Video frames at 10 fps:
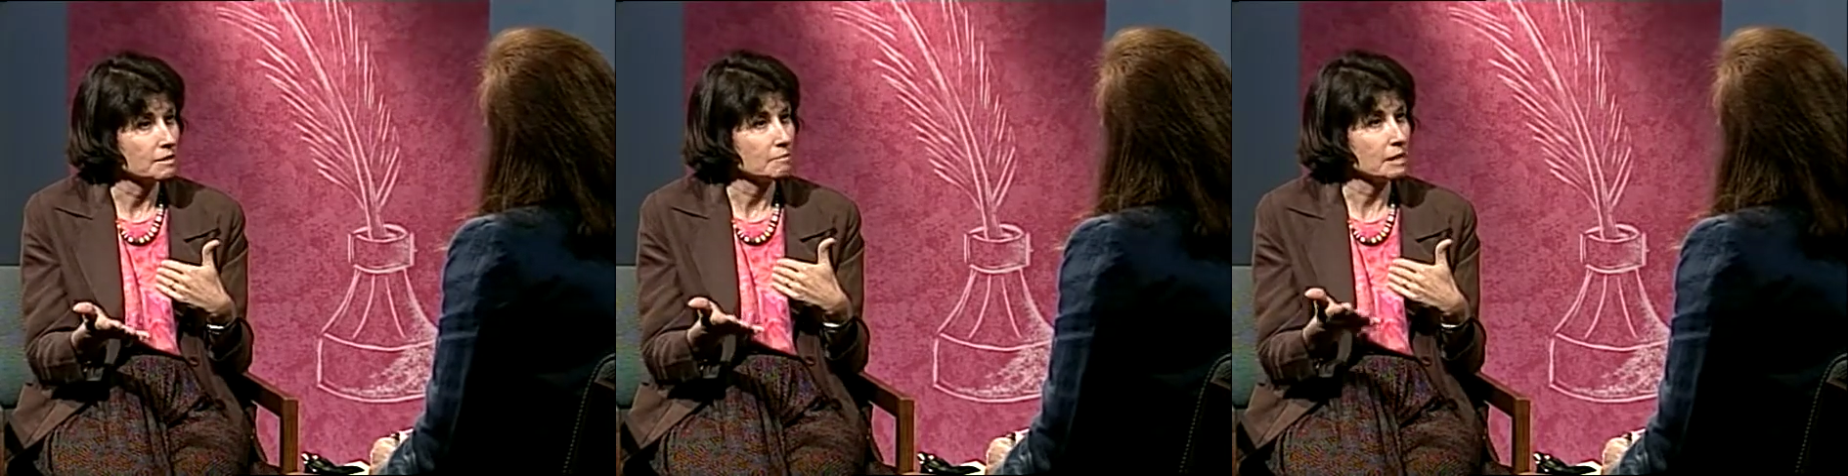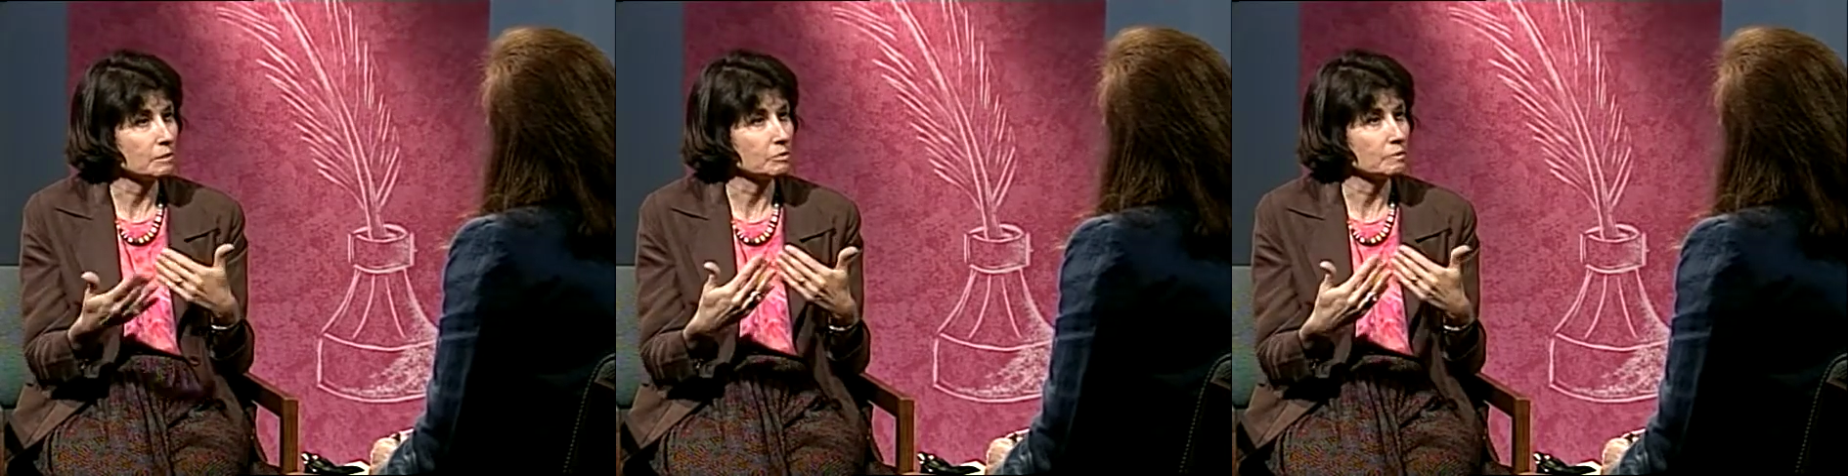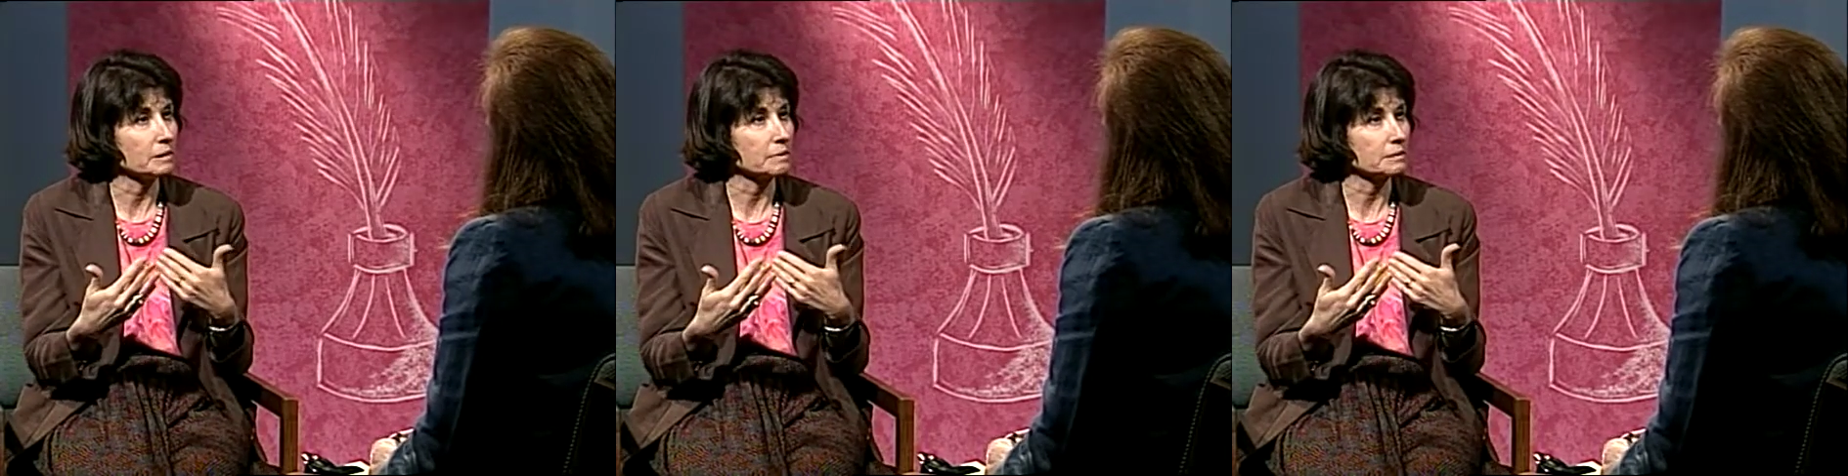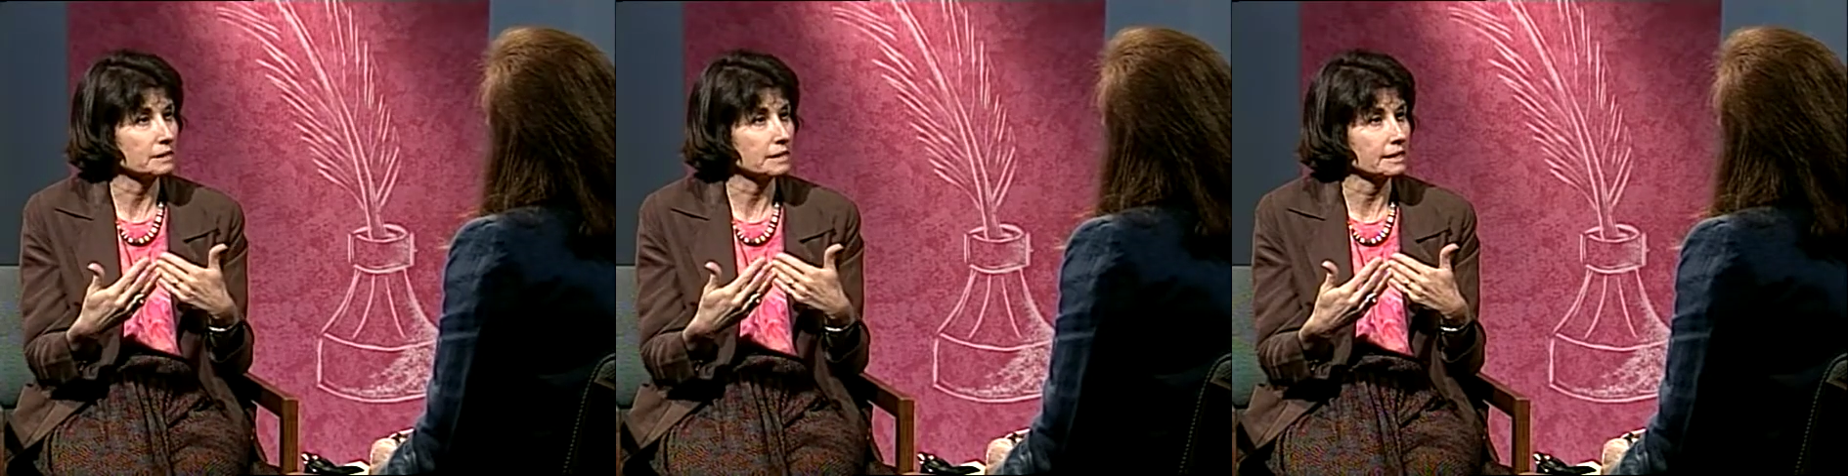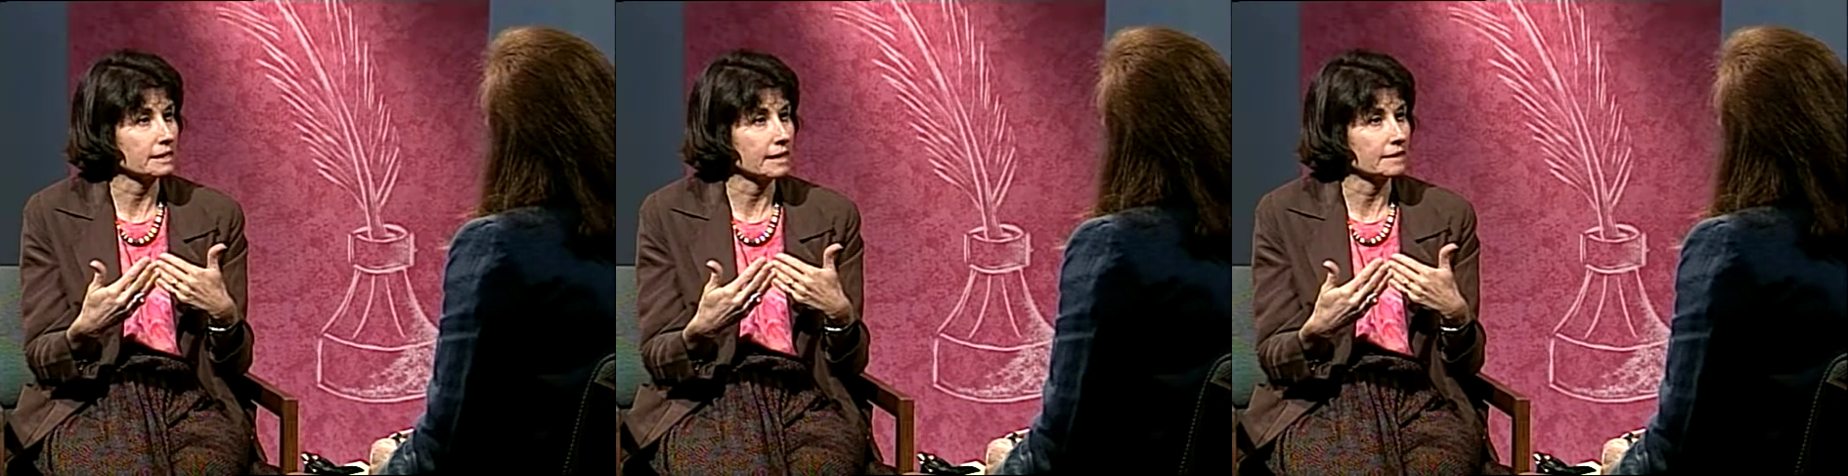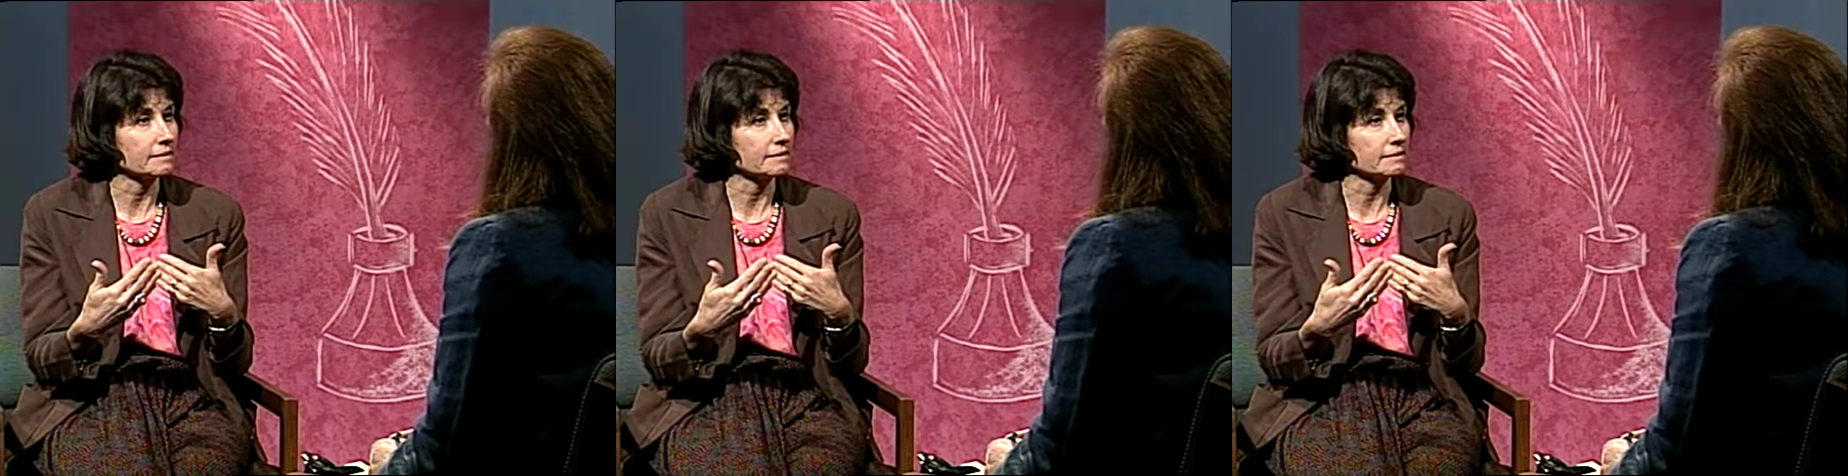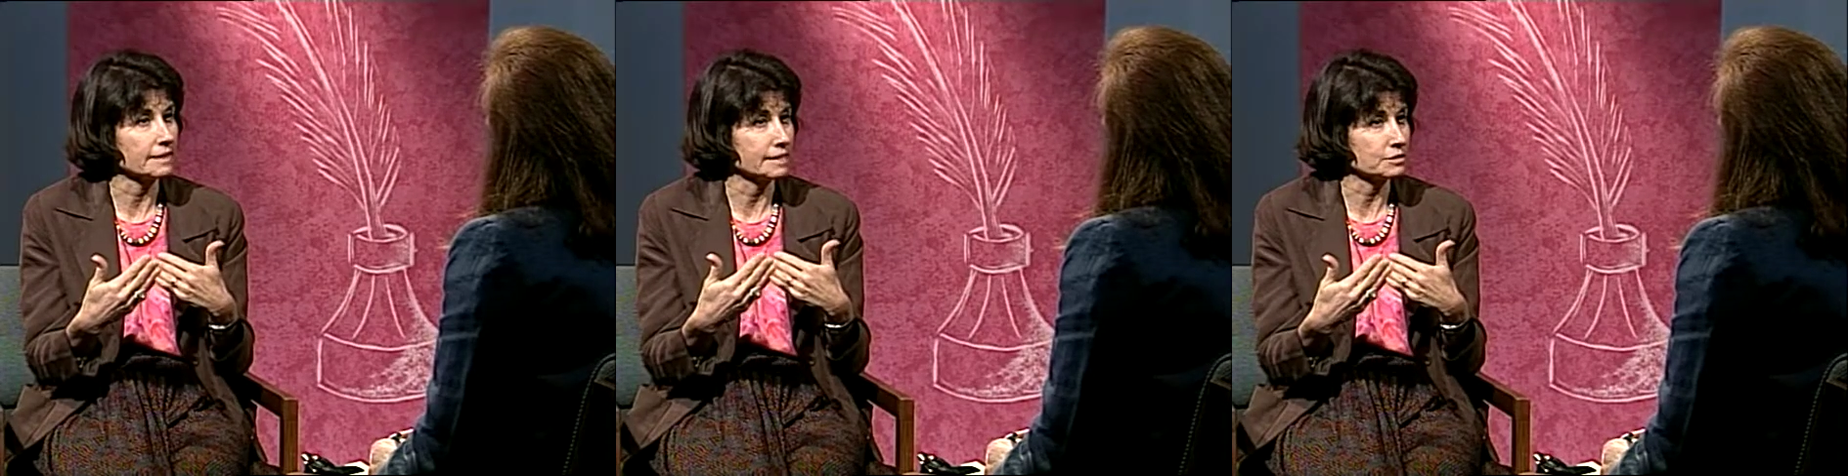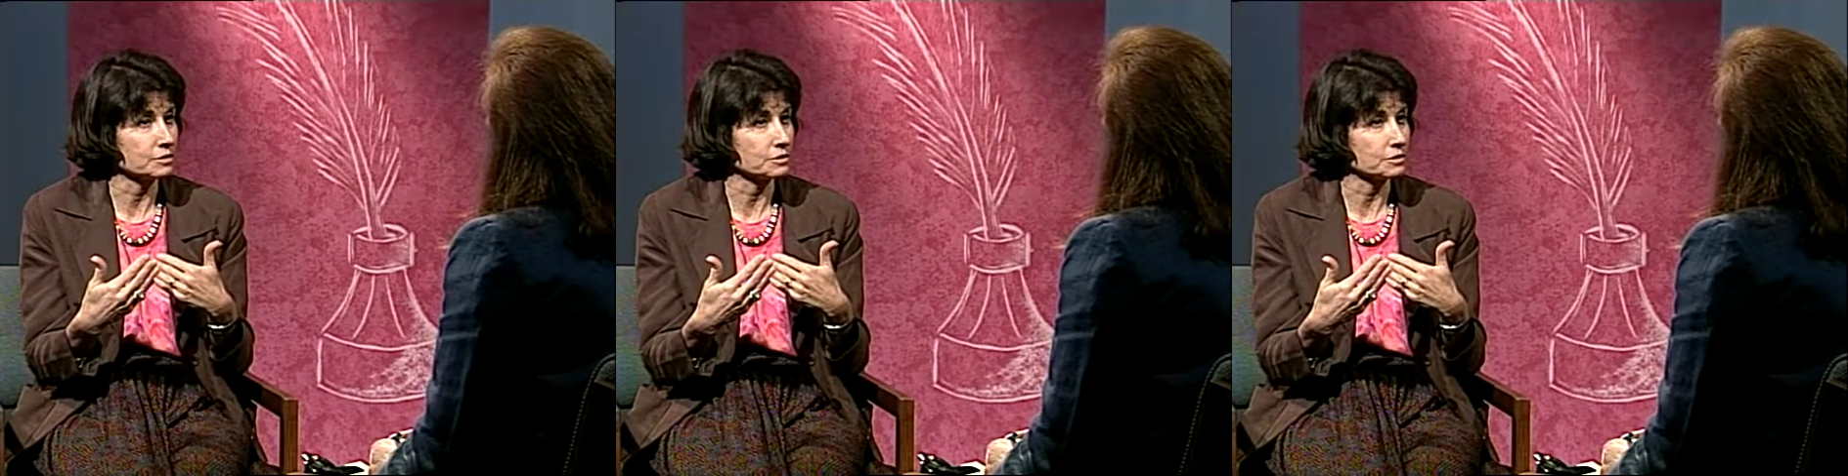maybe we'd be able to get at an answer